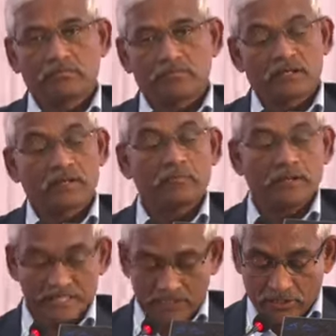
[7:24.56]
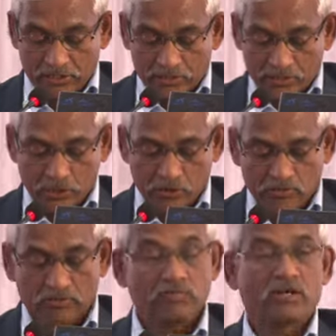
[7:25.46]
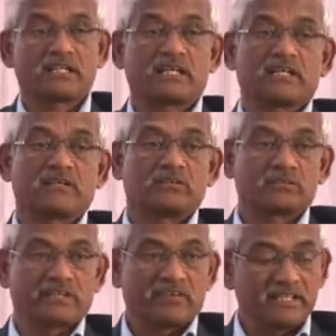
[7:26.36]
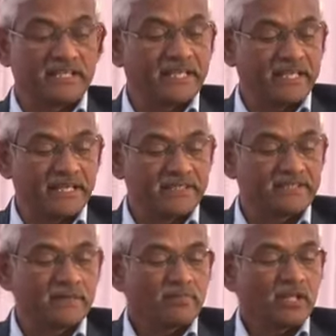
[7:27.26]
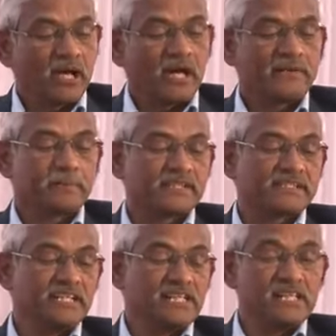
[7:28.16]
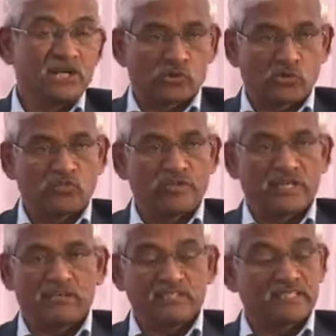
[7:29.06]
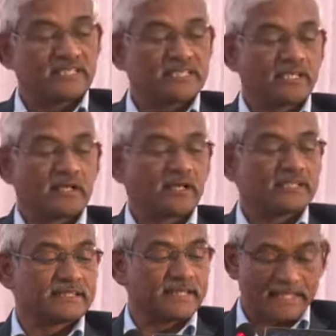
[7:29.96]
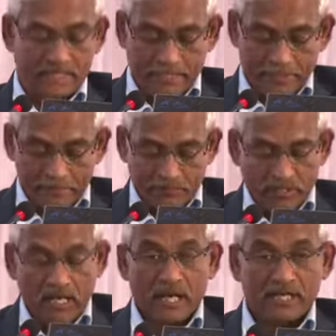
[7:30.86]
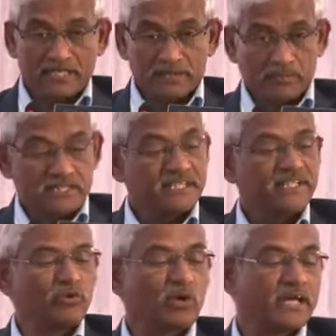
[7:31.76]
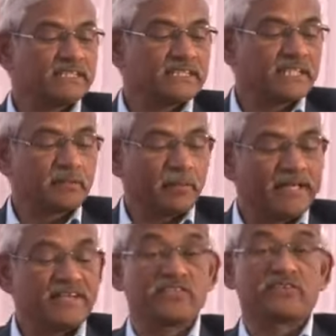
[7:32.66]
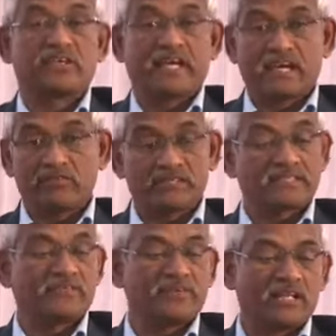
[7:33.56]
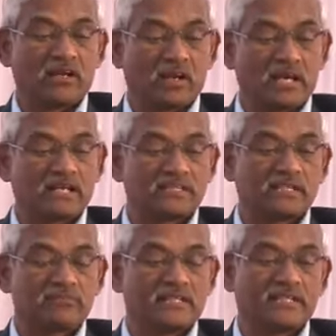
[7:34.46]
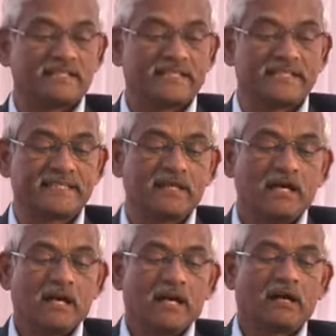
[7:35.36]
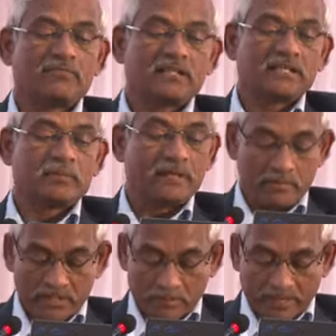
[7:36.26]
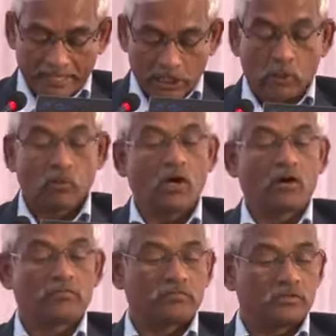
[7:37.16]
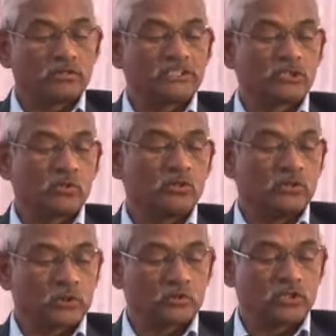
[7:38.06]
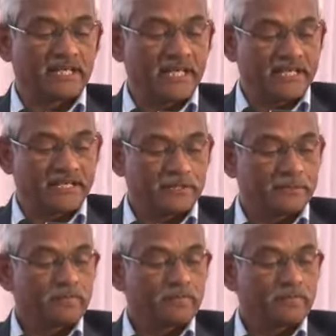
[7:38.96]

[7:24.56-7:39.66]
for a major issue for the several decades, and presently also we have disease across the country, and especially Indo-Gangetic plains we have a severe occurrence of the disease after the epidemic breakdown of 0238.